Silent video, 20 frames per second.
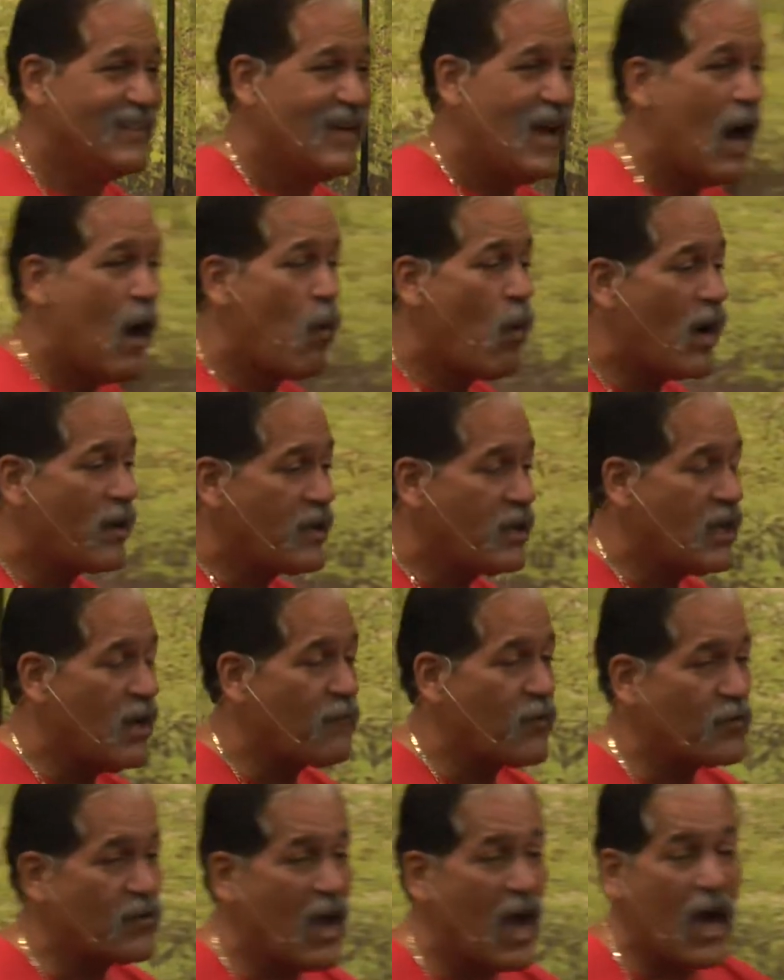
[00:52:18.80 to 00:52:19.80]
I want enough
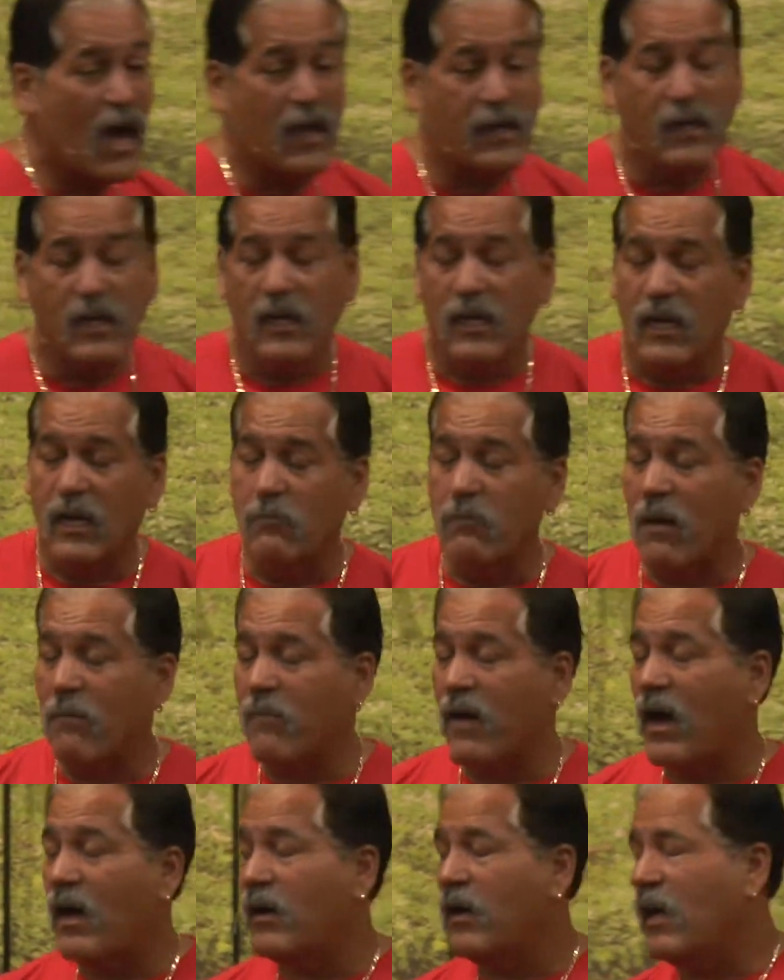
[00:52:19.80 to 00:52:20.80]
of God in my
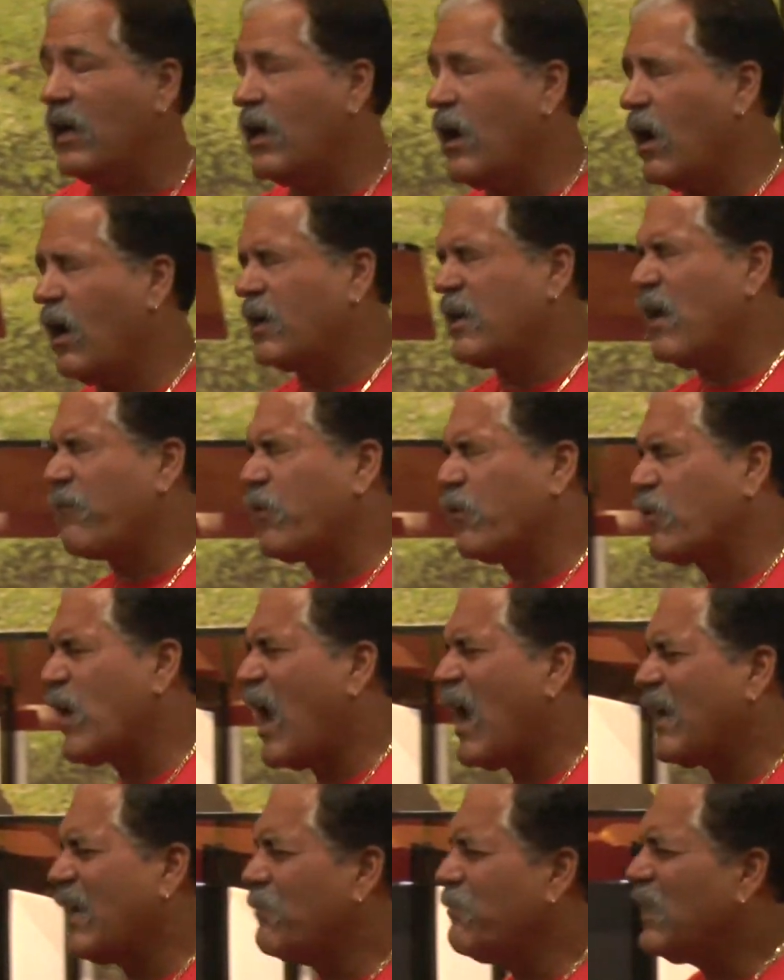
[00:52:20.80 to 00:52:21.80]
eh, enough of
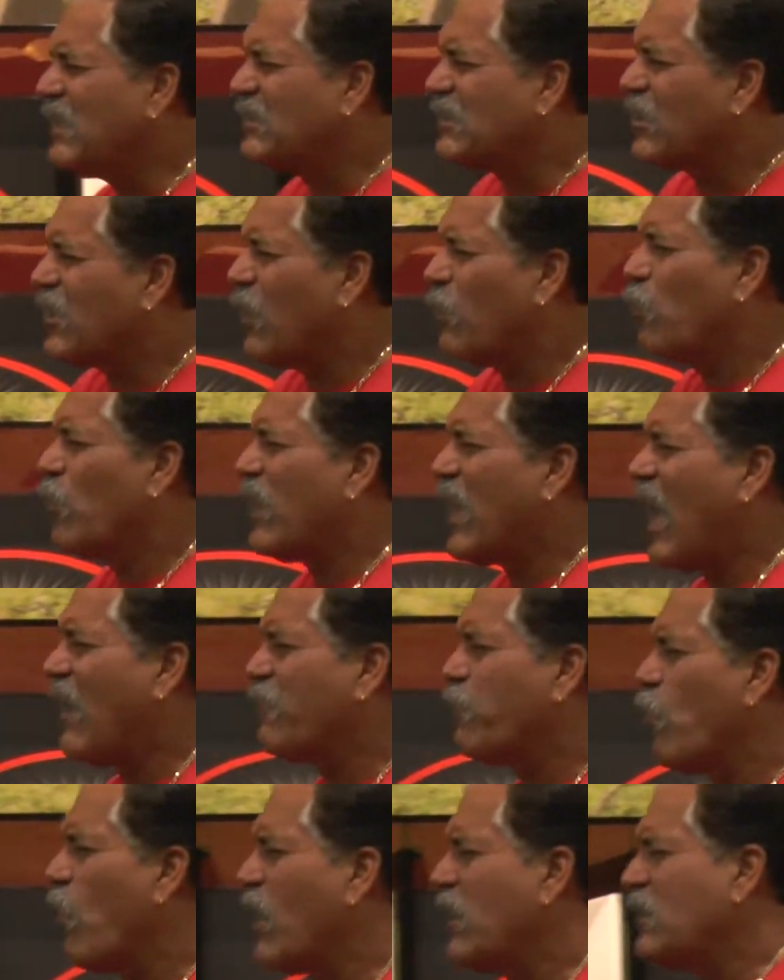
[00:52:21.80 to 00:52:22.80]
God in me so that when I
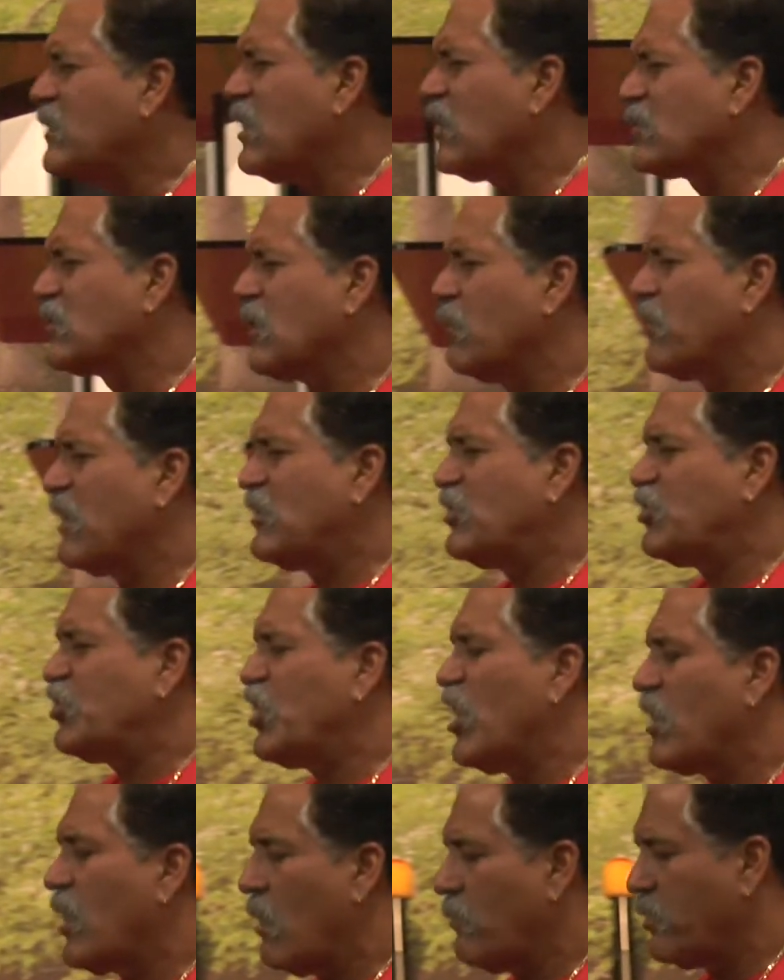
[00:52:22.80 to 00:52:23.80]
want to tell somebody,
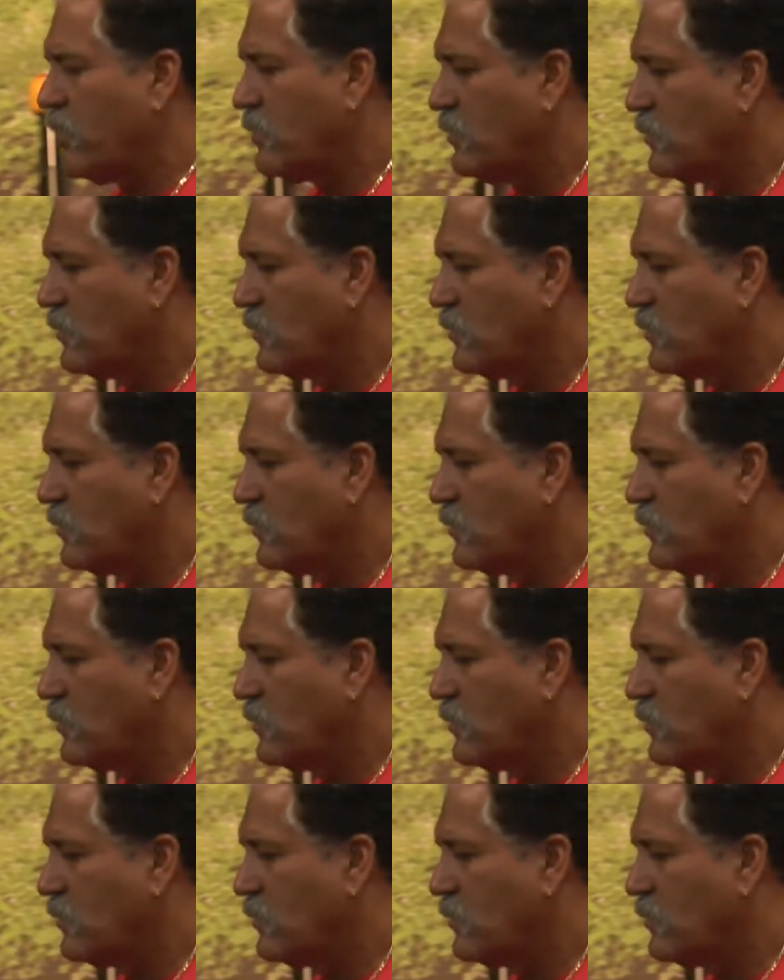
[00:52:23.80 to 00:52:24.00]
shut up.